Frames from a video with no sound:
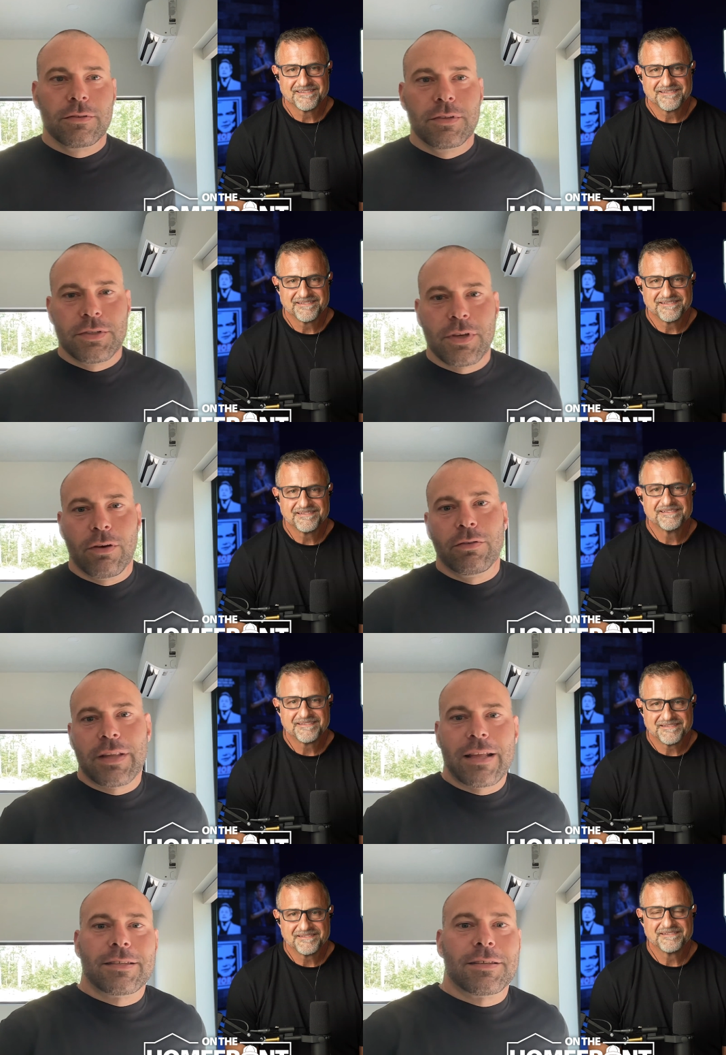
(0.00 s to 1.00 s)
Speaker 1: So
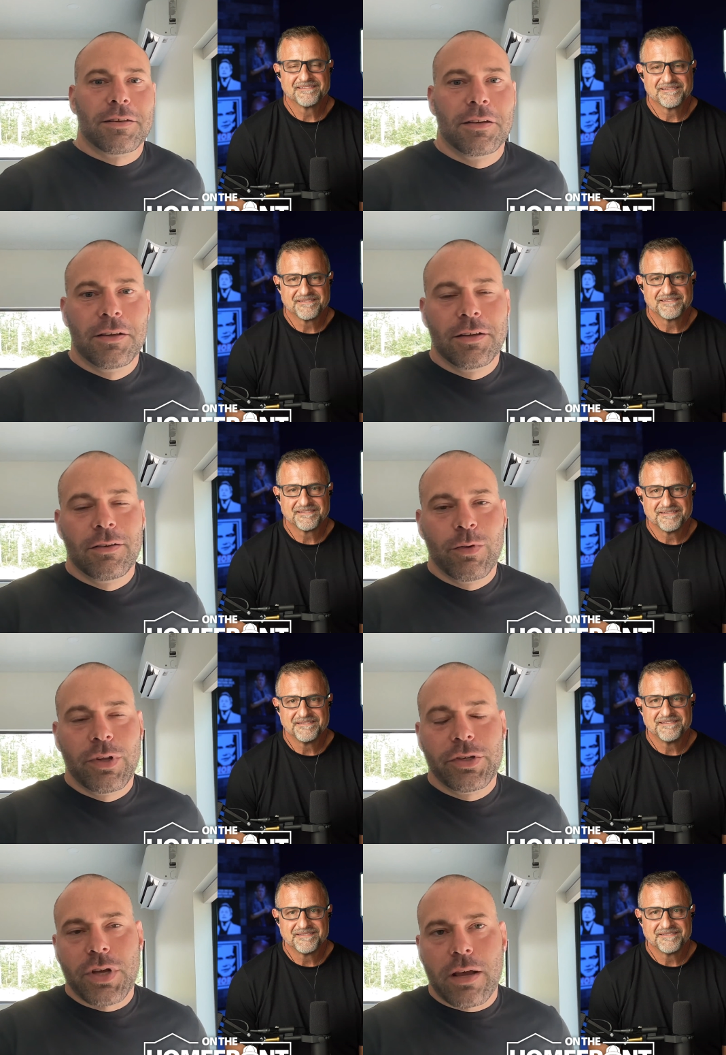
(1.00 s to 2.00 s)
that's
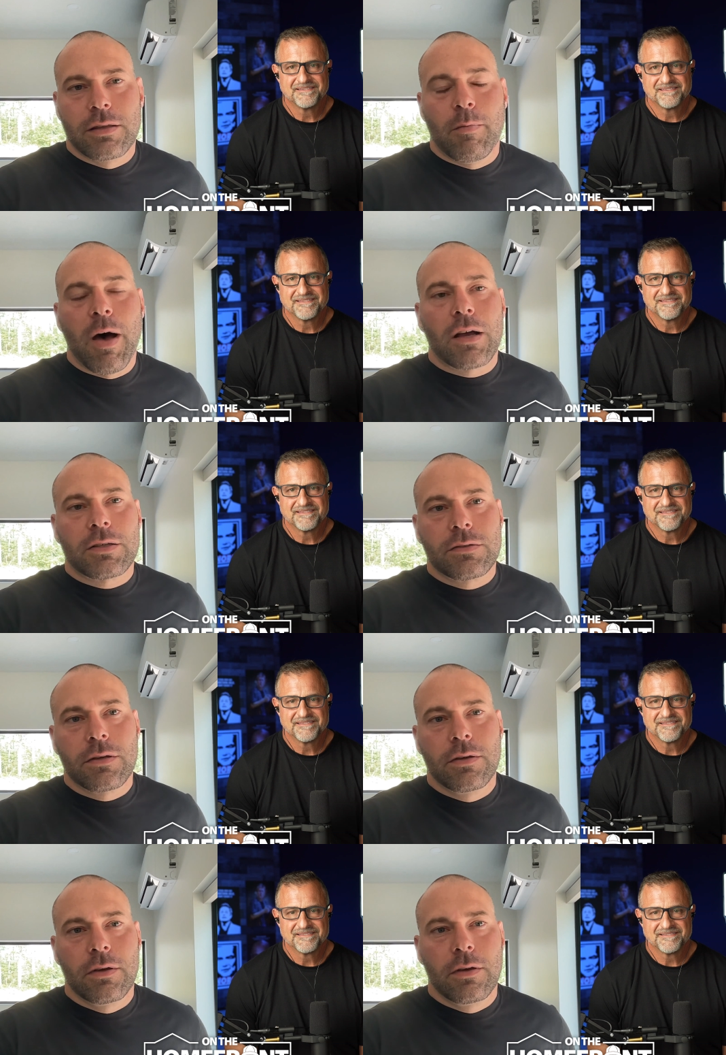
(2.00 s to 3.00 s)
really checking the box
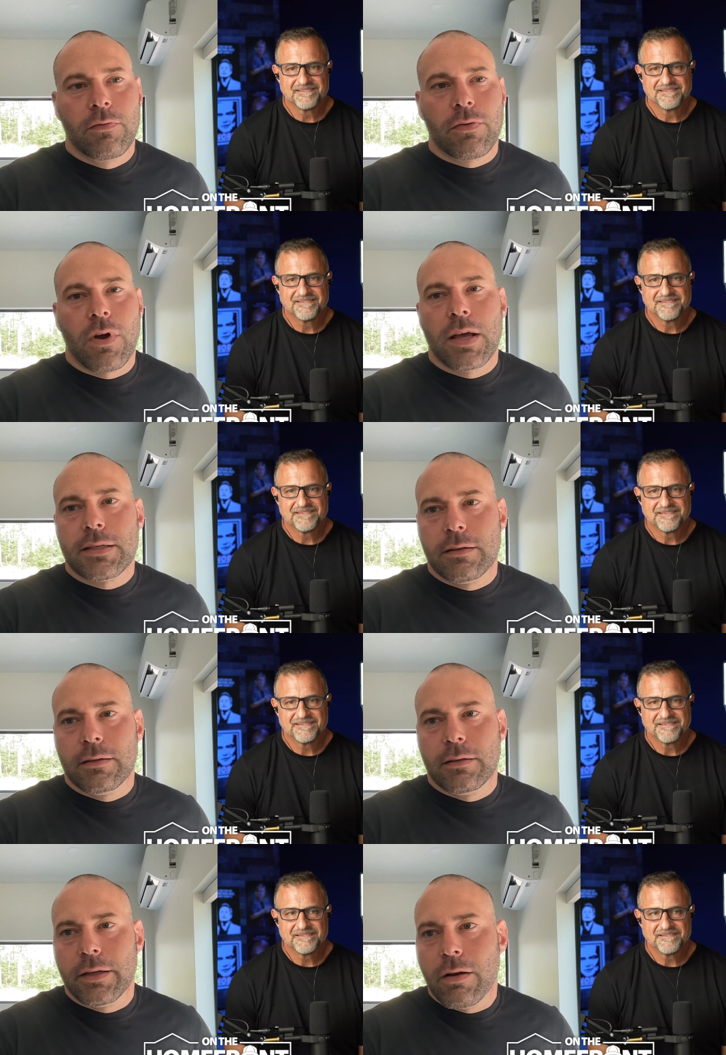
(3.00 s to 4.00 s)
for us,
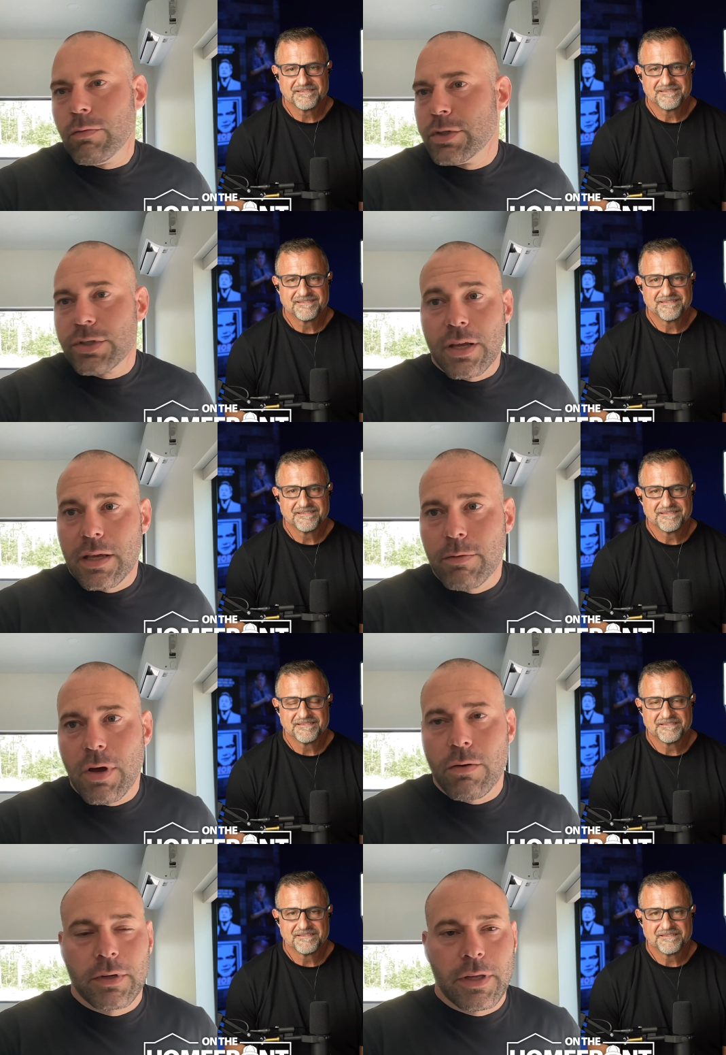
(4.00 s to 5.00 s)
and you know we're just gonna keep
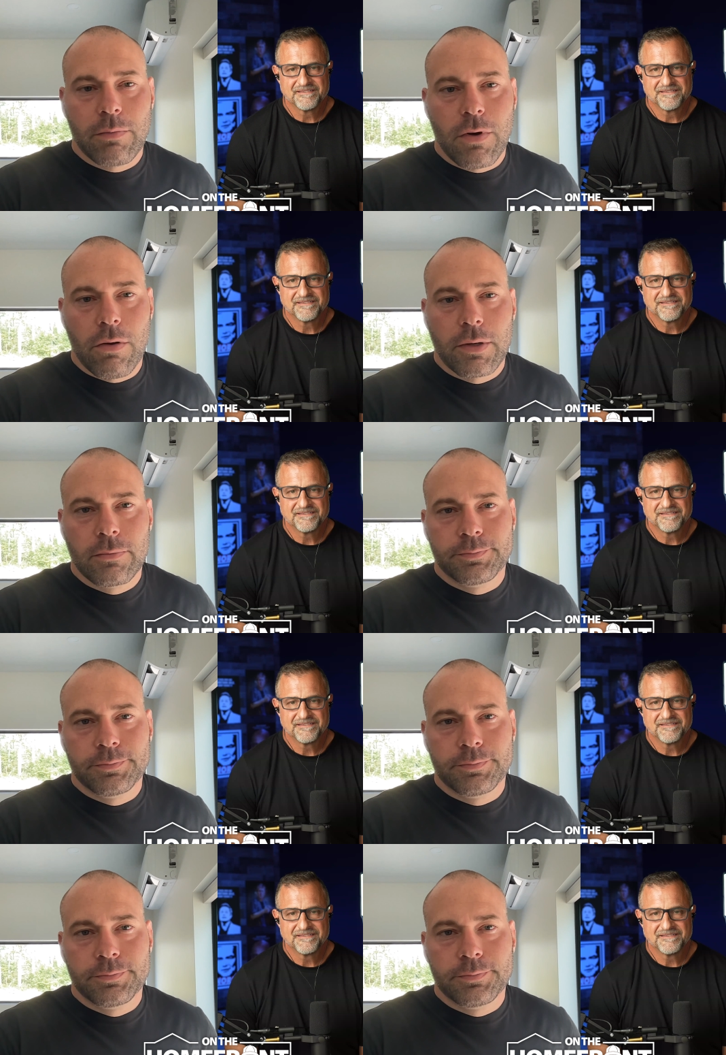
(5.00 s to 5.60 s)
going, keep growing.